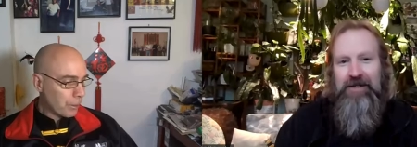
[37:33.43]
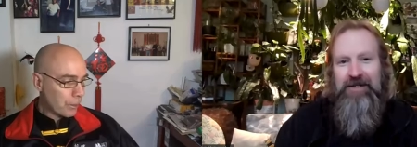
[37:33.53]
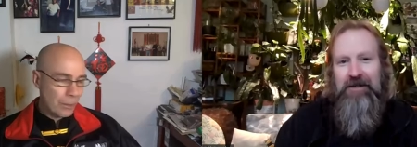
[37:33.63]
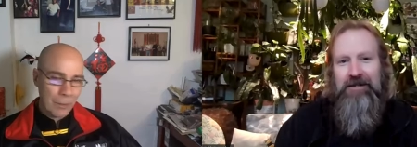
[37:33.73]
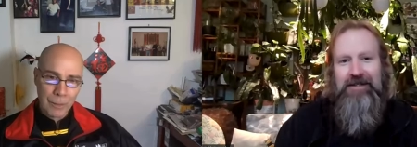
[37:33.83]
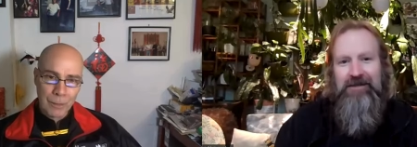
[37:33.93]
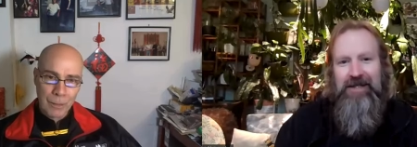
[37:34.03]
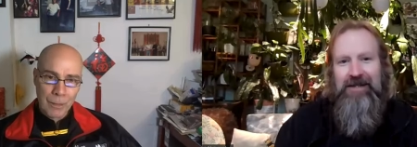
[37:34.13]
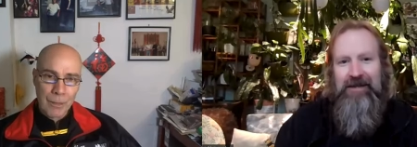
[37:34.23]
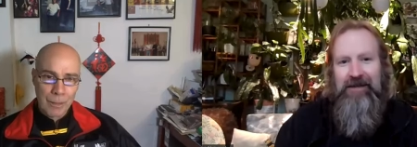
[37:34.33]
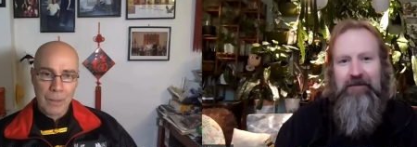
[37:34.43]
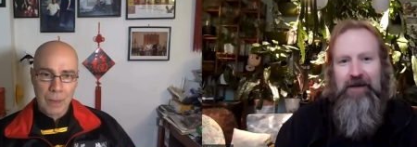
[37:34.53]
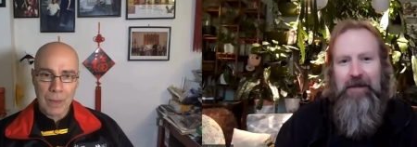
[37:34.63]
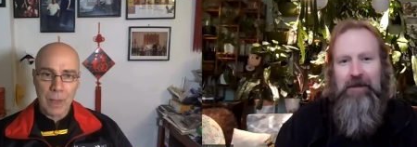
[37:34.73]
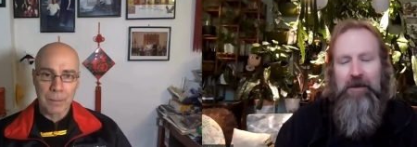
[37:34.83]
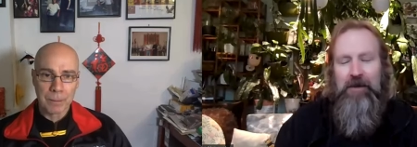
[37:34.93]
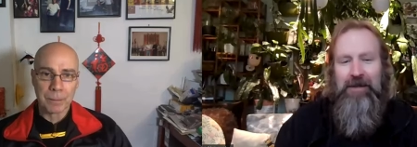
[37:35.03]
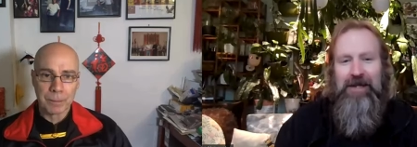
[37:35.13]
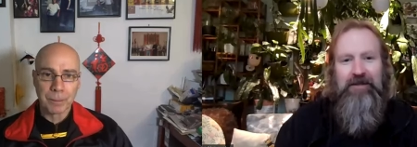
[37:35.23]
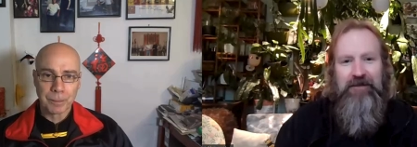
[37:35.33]
Speaker 1: for these arts, and they they find yeah.
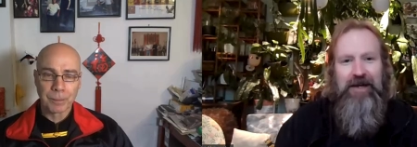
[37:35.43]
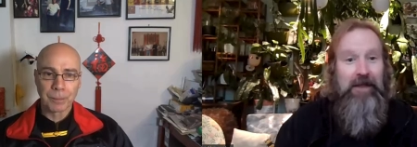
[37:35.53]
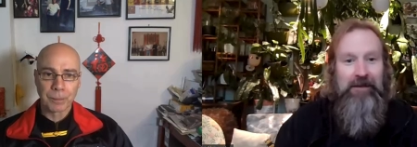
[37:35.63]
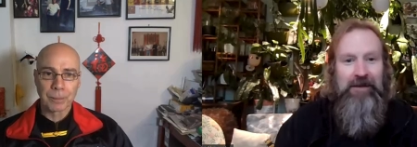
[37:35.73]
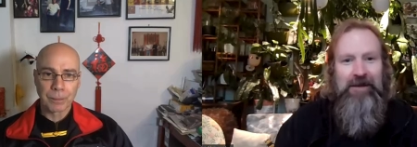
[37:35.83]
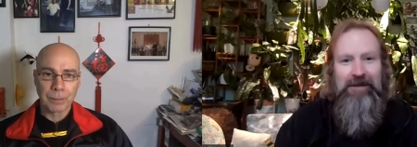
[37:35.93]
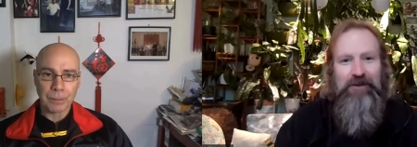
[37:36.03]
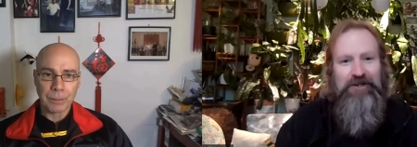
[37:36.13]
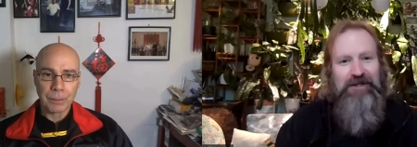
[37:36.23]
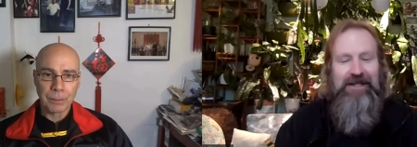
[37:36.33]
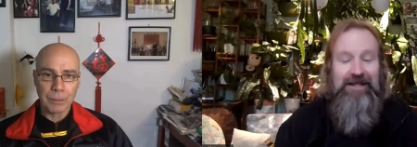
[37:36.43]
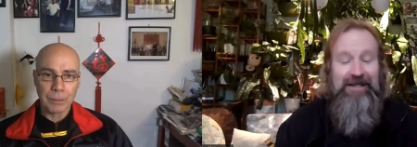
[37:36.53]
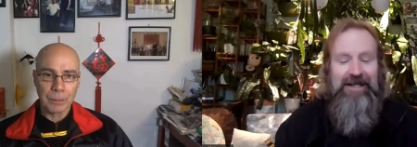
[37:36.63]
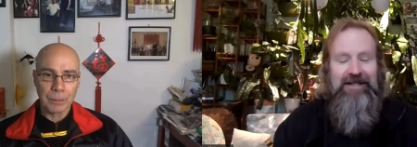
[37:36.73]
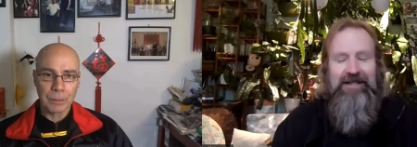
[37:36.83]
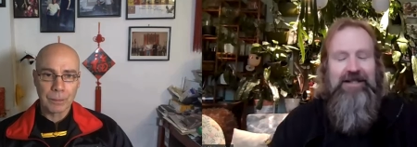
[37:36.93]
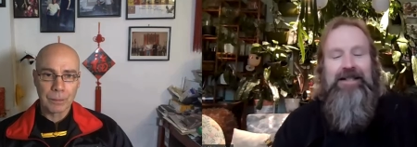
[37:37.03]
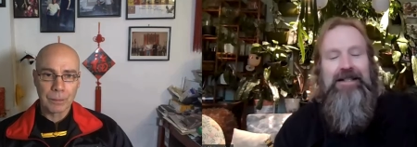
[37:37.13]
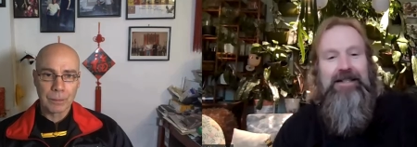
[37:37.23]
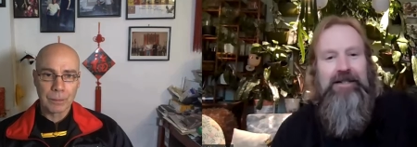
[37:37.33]
them to find them, and then once you get a taste,
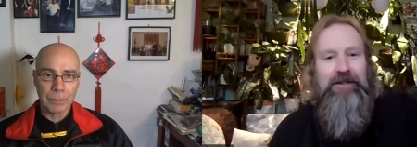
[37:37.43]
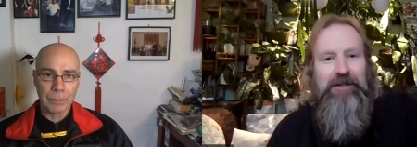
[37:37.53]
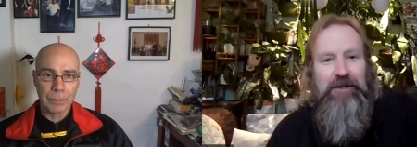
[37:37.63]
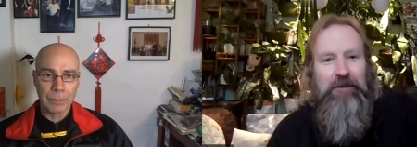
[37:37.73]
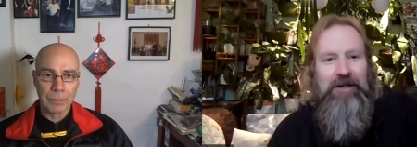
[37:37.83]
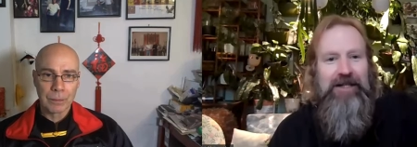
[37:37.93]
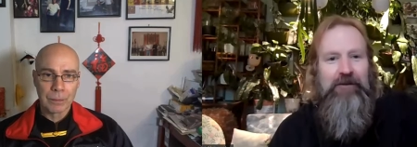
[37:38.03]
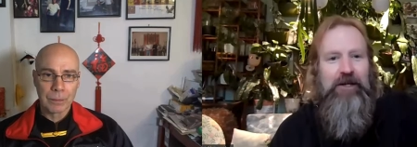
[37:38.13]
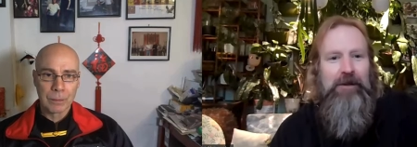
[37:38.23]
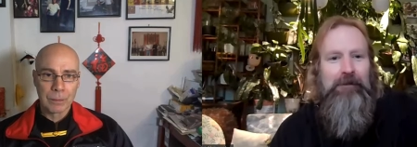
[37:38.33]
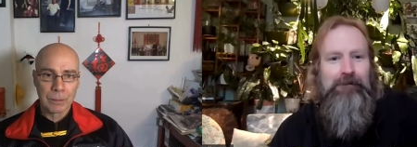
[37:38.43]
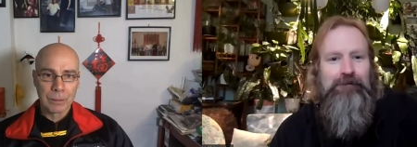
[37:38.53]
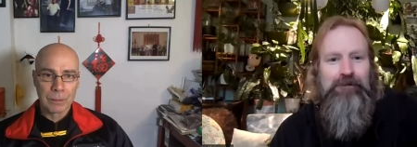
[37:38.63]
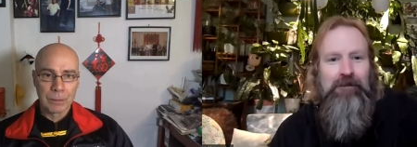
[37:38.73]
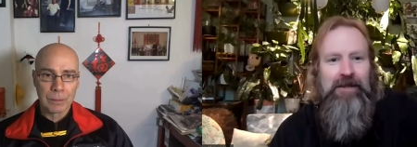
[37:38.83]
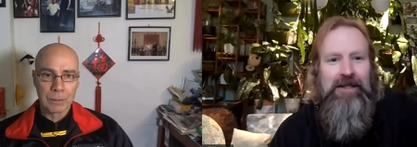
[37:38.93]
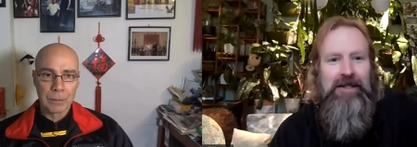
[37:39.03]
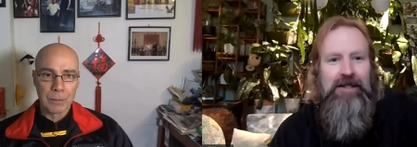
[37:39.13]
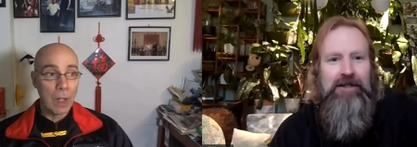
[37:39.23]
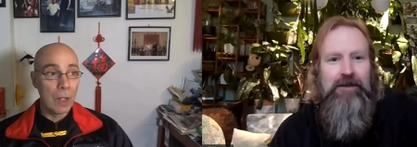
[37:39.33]
you know, you don't want to give it up.
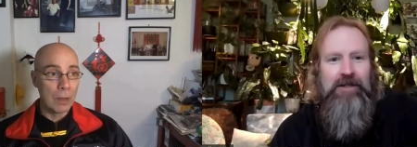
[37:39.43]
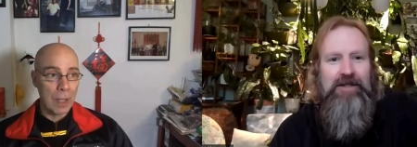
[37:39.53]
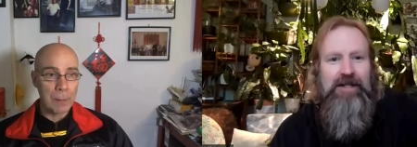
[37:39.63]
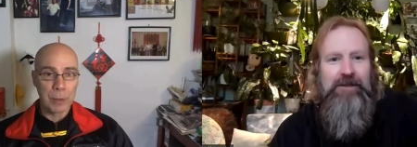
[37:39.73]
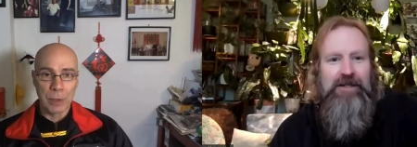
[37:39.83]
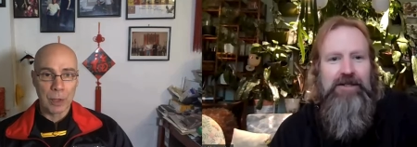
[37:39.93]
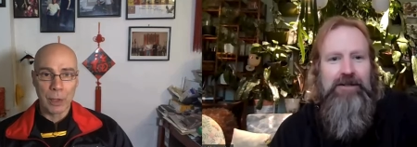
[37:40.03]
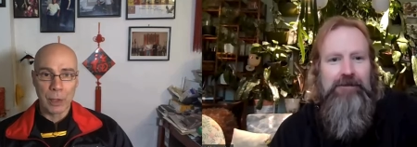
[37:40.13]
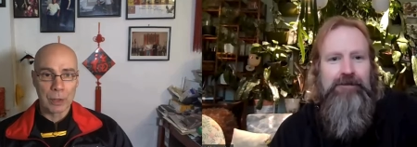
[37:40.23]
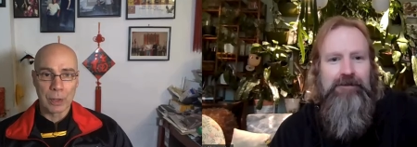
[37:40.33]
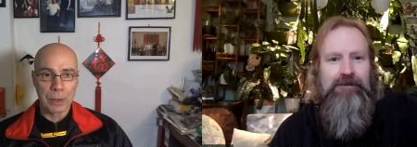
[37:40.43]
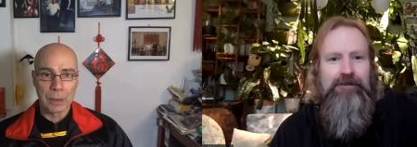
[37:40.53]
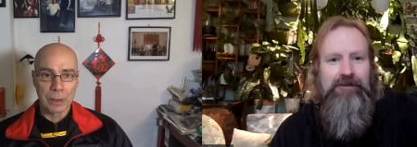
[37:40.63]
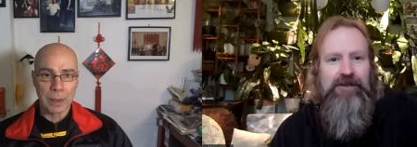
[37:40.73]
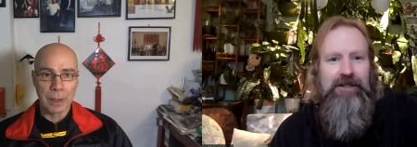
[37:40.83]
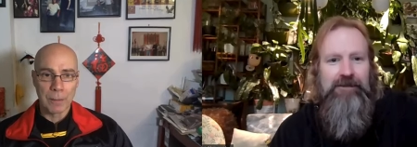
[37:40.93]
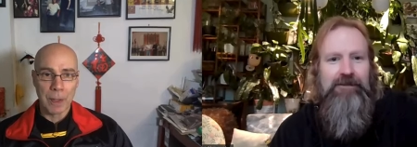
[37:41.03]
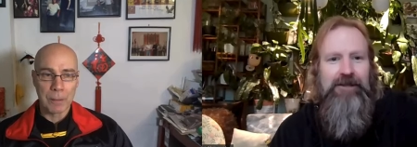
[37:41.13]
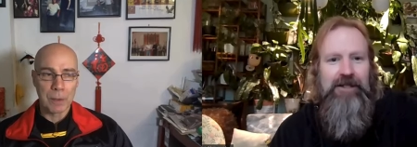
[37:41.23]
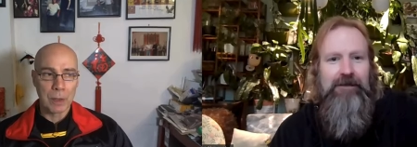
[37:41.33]
Speaker 2: No, absolutely hooked. Yeah,
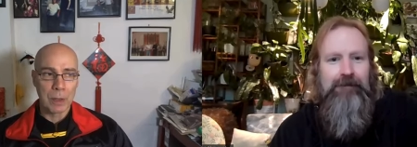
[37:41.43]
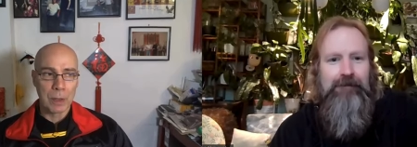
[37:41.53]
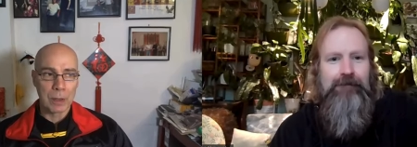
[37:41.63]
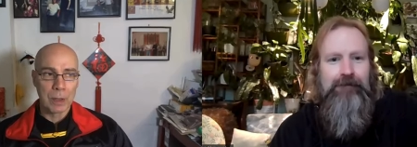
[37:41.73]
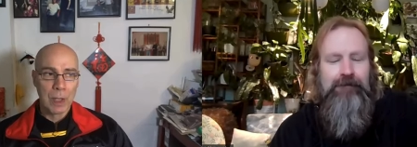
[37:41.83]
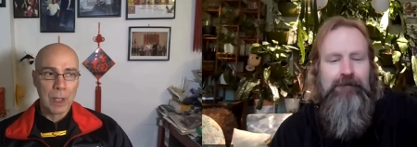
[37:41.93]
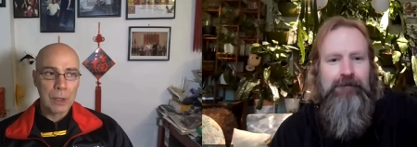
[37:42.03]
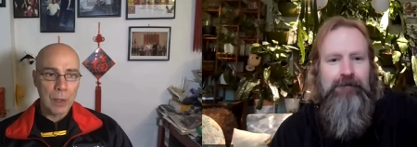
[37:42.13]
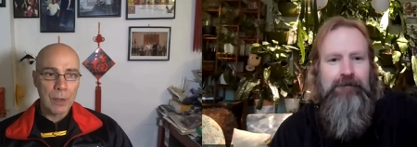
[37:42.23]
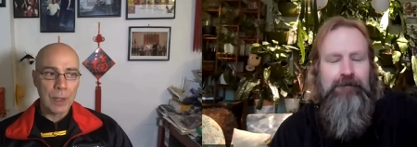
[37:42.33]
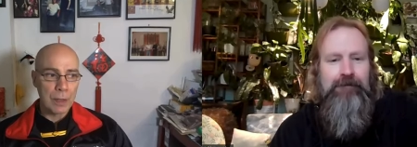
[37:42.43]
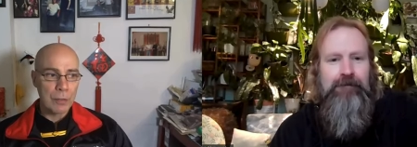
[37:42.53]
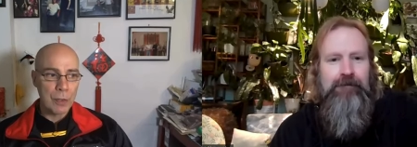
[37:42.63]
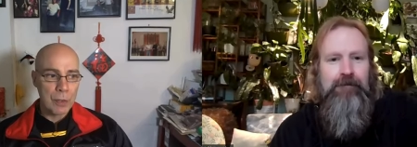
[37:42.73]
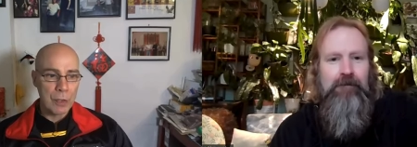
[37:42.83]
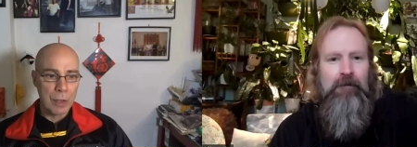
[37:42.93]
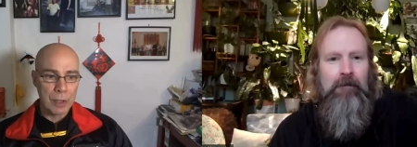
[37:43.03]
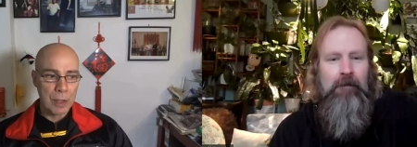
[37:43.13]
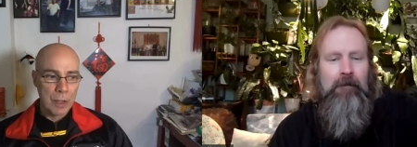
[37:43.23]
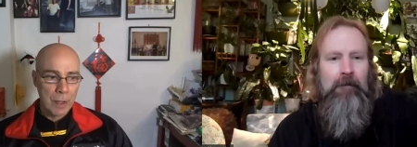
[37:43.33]
absolutely hooked. So I think the future
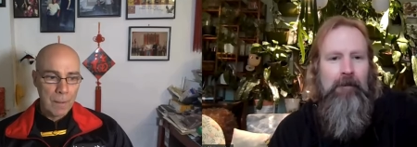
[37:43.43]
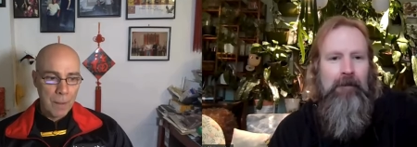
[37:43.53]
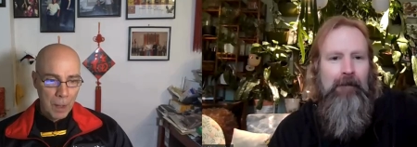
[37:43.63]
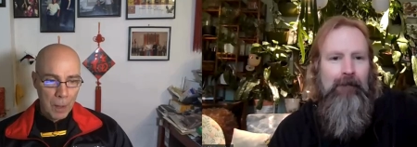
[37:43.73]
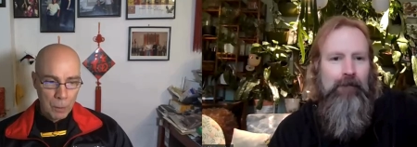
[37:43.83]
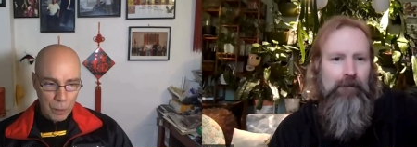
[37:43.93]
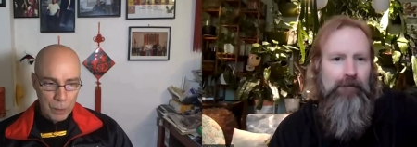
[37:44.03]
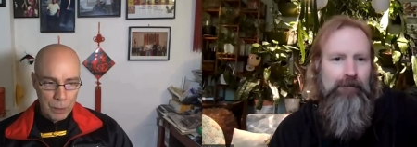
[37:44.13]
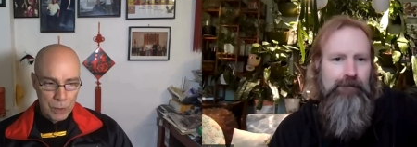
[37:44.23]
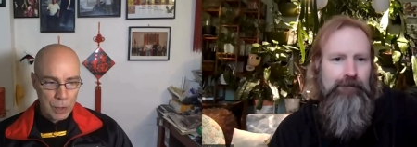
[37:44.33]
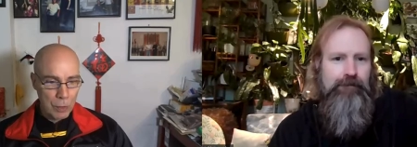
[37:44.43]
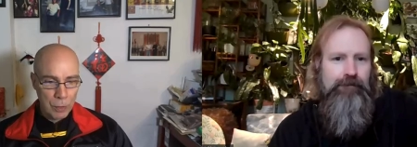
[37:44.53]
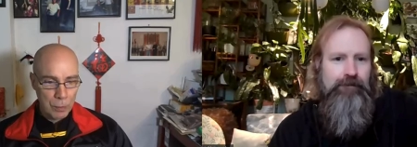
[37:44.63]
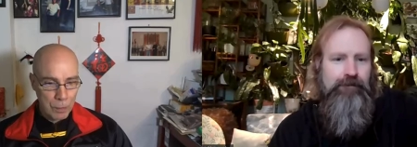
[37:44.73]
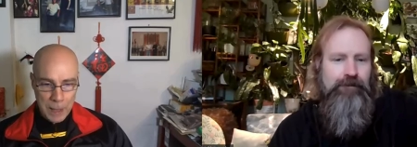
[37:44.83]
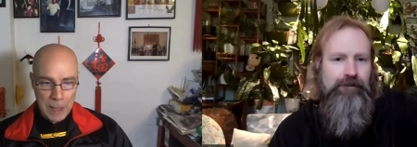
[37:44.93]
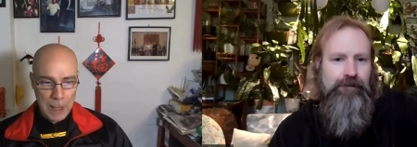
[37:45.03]
is uh, we will still be